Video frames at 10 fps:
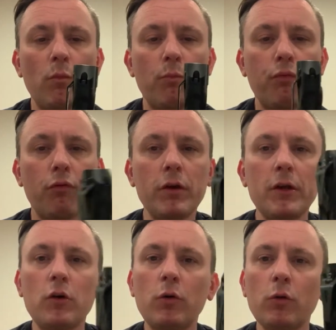Pretty
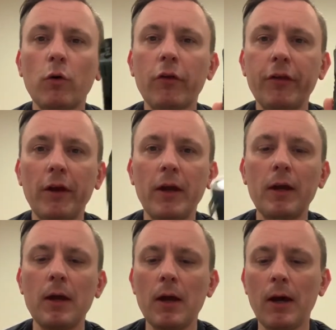cool
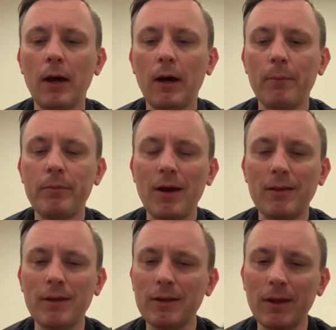thing. I
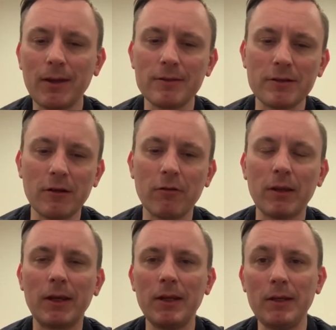think they consider it
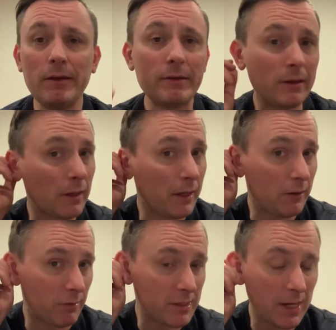like an EDC light
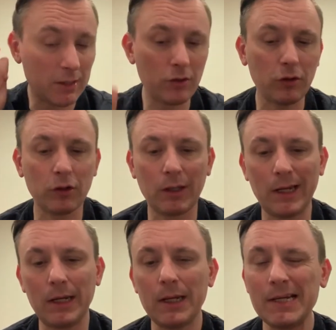or a tactical
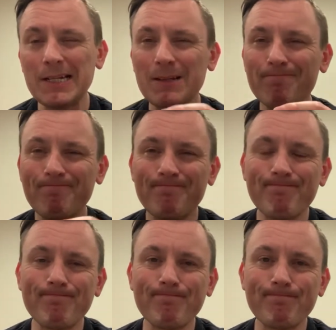light.
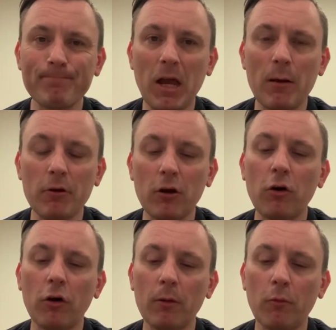I'm going to
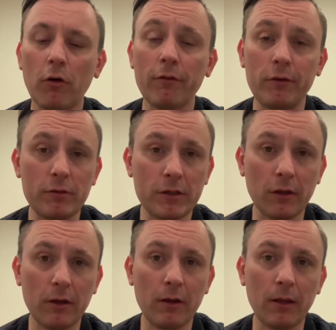call it more of a
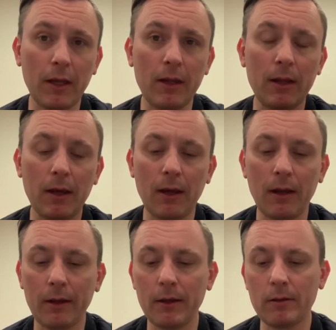utility light, and
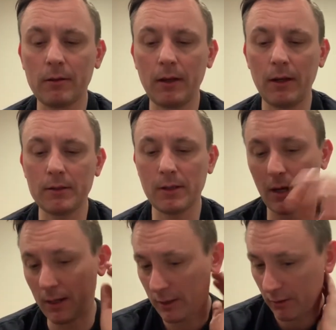I'll get into
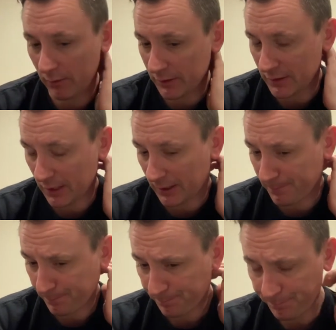that here in a second.
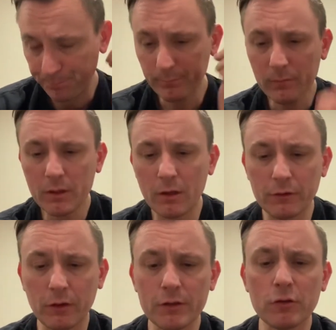
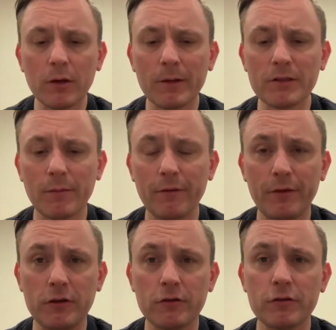So let's talk about some of the
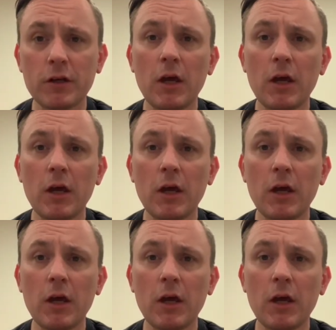features.